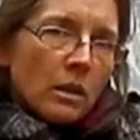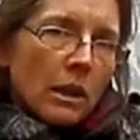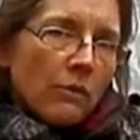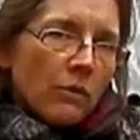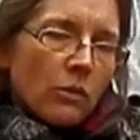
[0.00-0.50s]

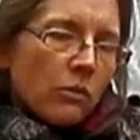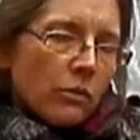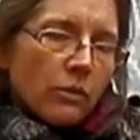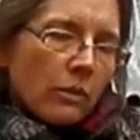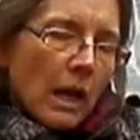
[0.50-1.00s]
if you
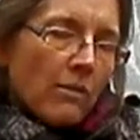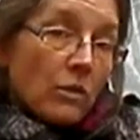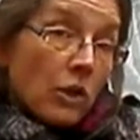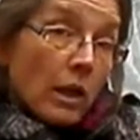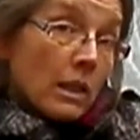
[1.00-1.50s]
haven't
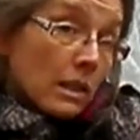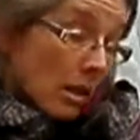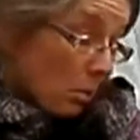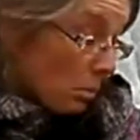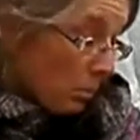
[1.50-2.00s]
tried it, it's
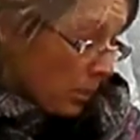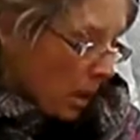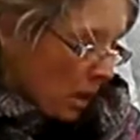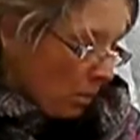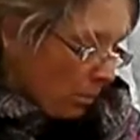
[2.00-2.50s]
yum.
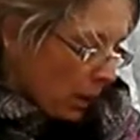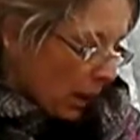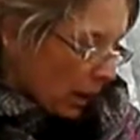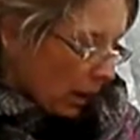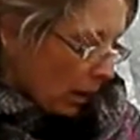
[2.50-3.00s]

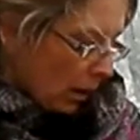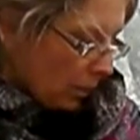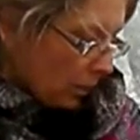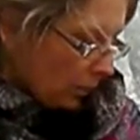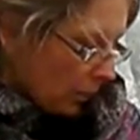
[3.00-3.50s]
But
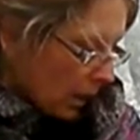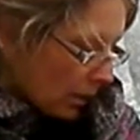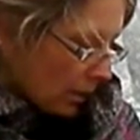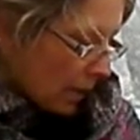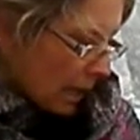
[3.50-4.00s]
um,
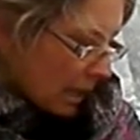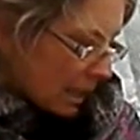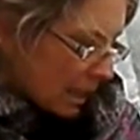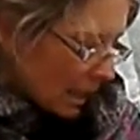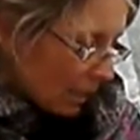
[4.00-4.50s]
they
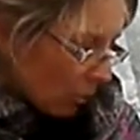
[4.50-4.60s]
didn't